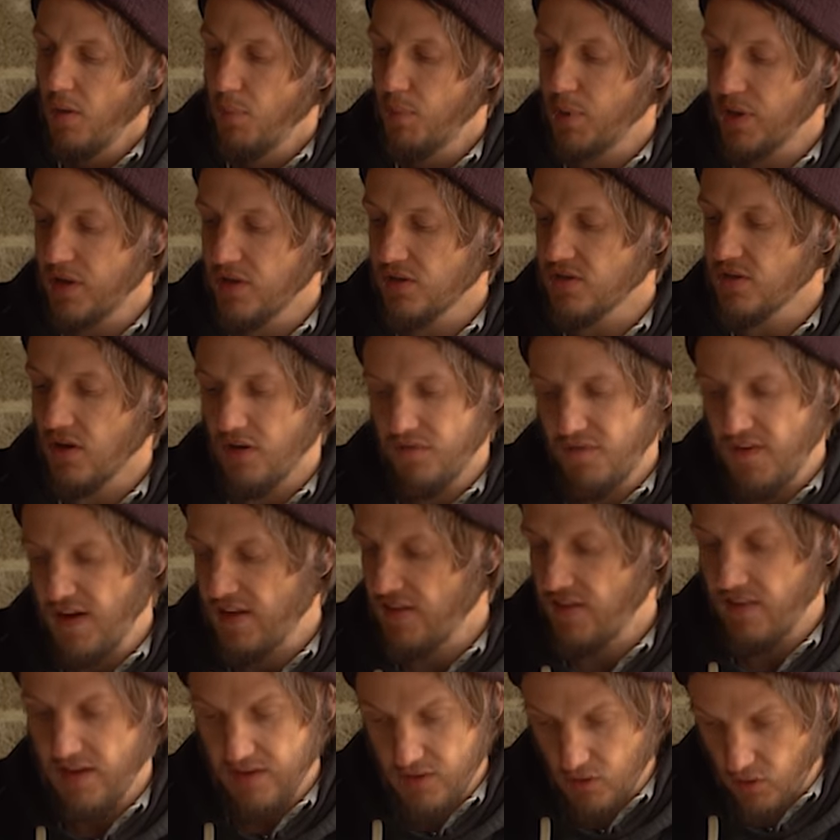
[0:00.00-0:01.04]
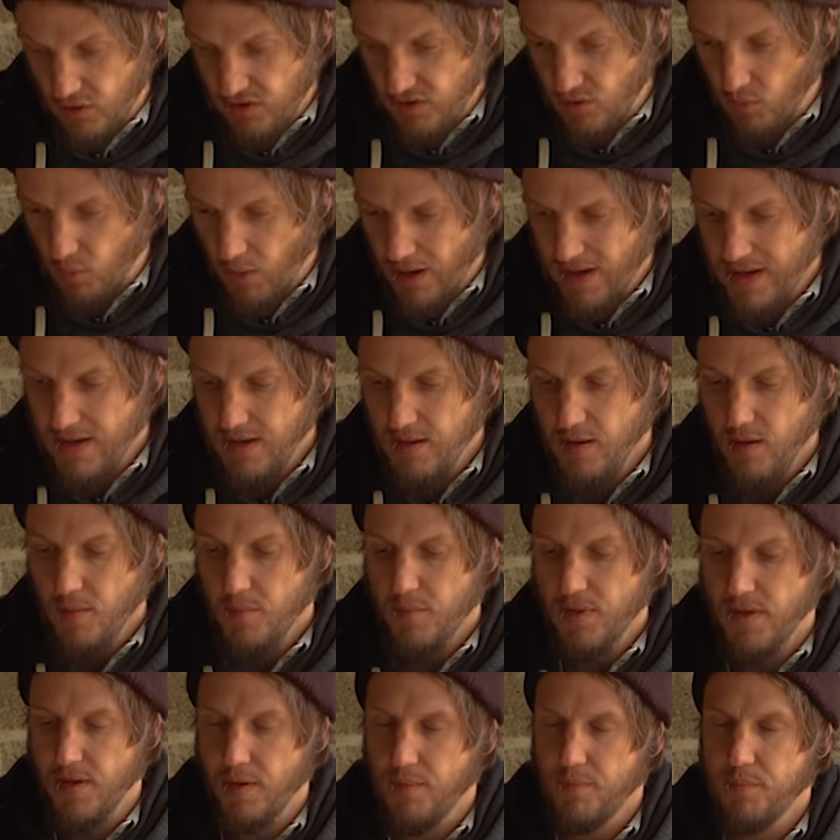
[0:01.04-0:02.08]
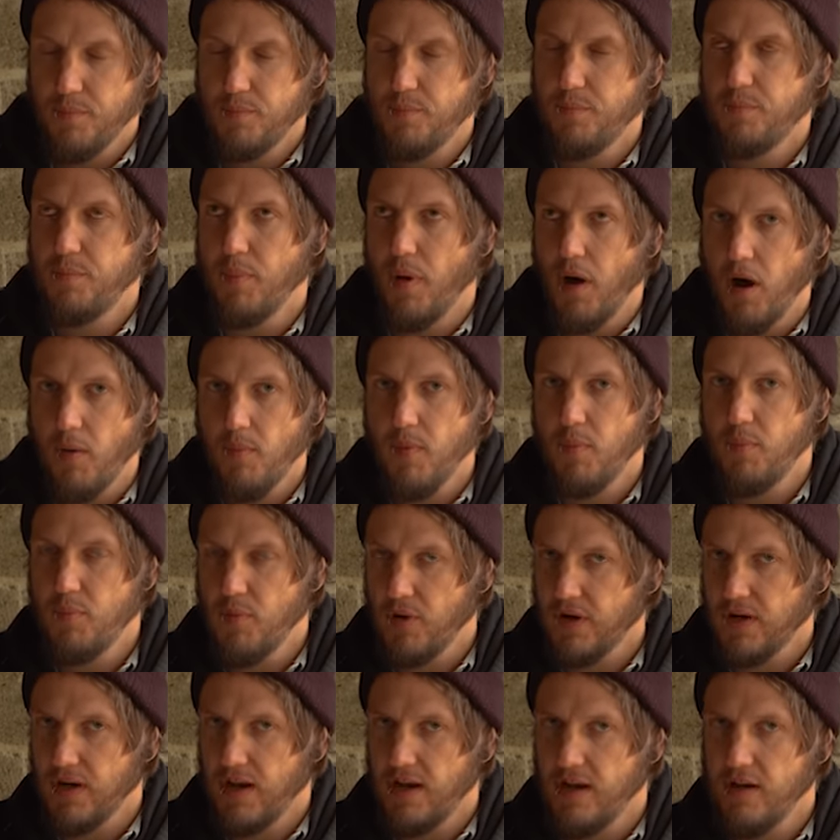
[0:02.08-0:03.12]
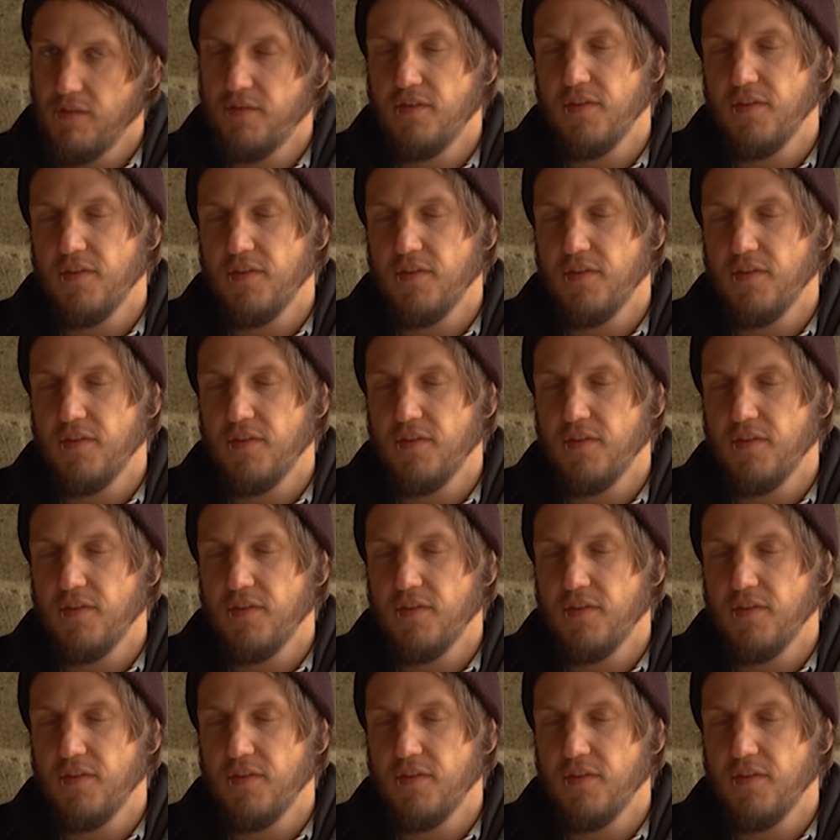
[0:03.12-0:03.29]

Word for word: because I found that they got in the way, but I'm a bricklayer.